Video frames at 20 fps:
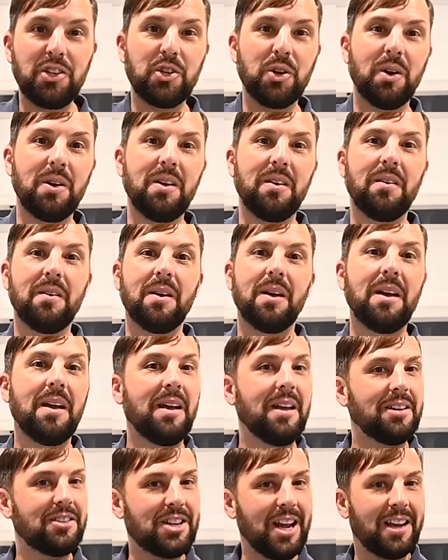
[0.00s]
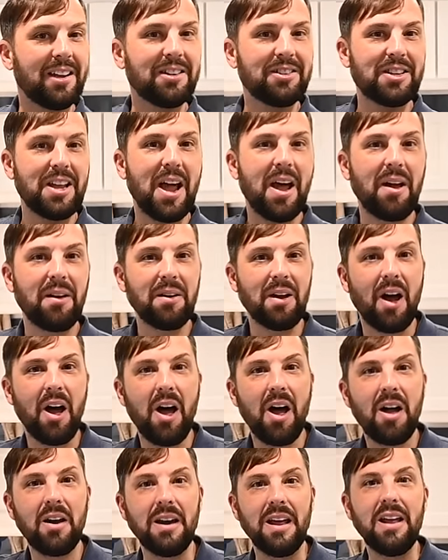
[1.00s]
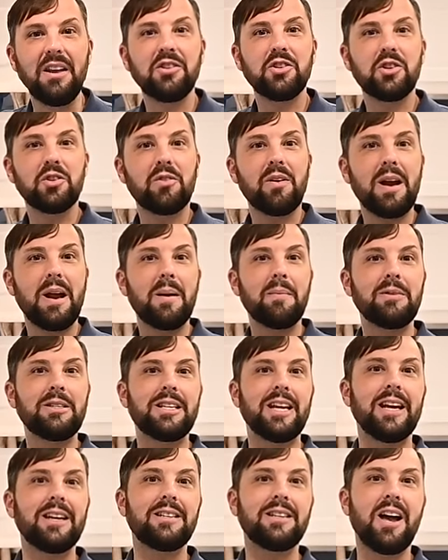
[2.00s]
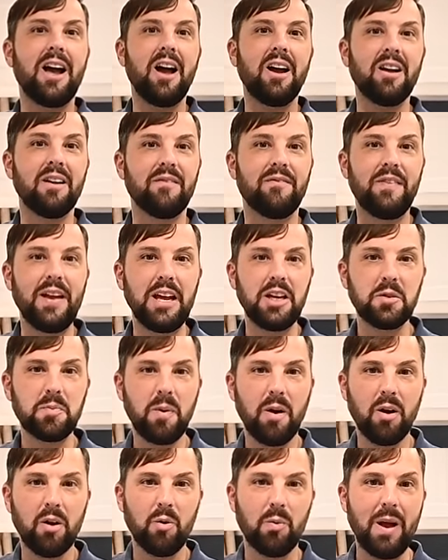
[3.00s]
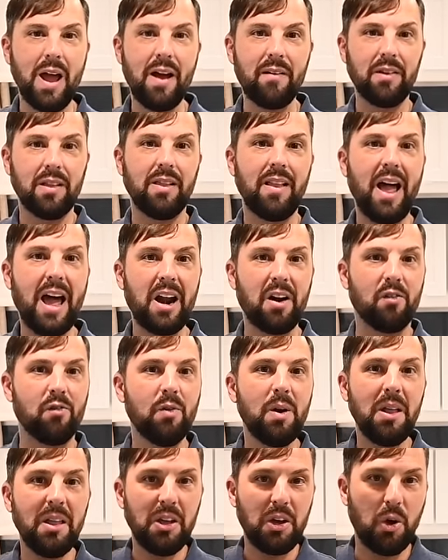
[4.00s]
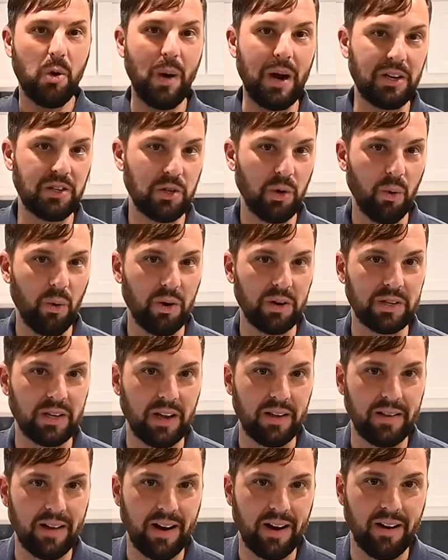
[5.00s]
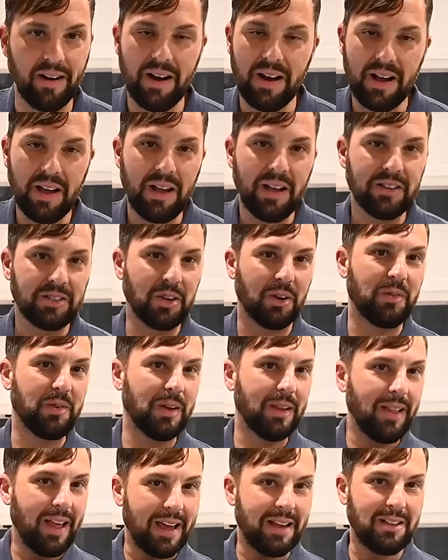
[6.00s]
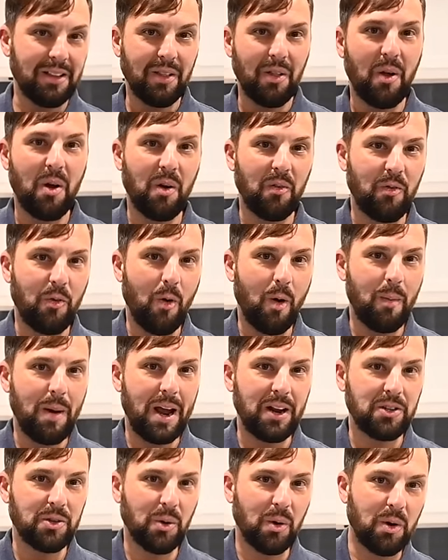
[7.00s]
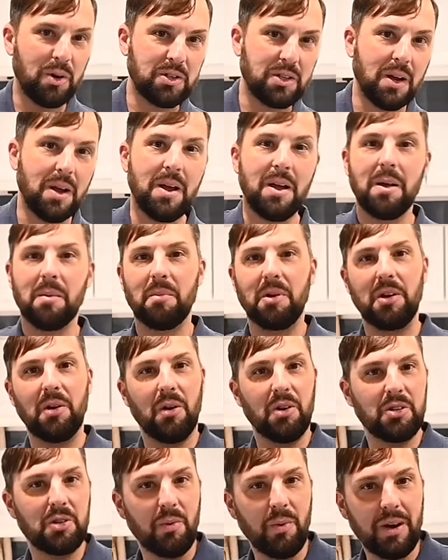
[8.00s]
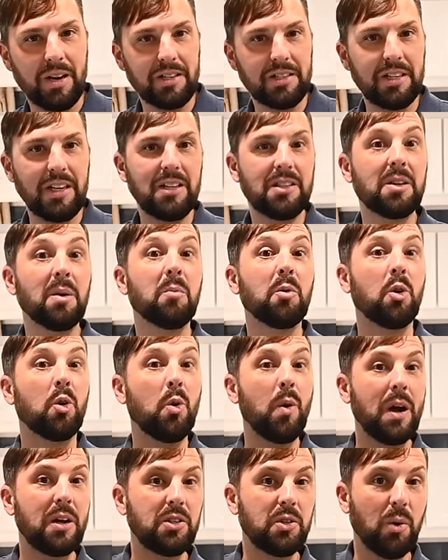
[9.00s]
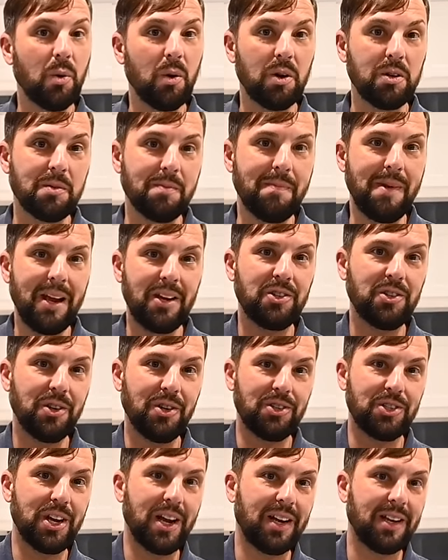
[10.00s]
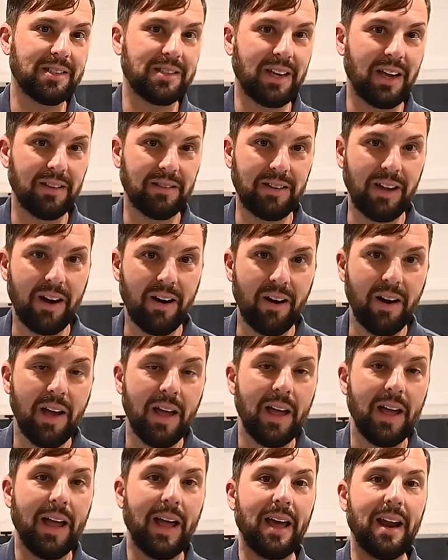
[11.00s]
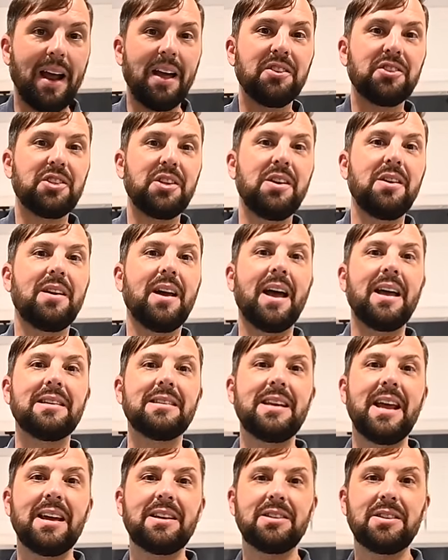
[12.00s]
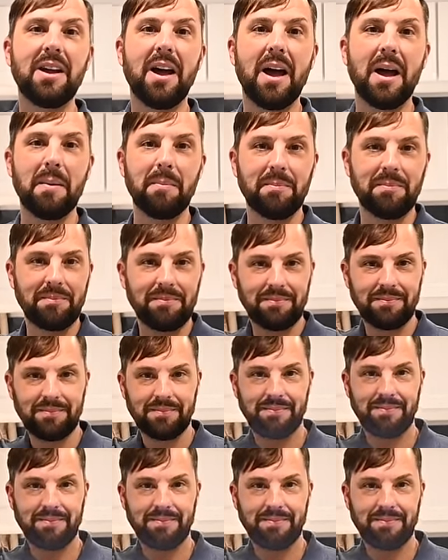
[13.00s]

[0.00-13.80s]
sure you check us out on Instagram, TikTok, and Facebook. We have a lot of really quick tours on there. So if you like the long format tours, but you also want to see some quick tours, make sure you check us out there. And I'll see you guys next time.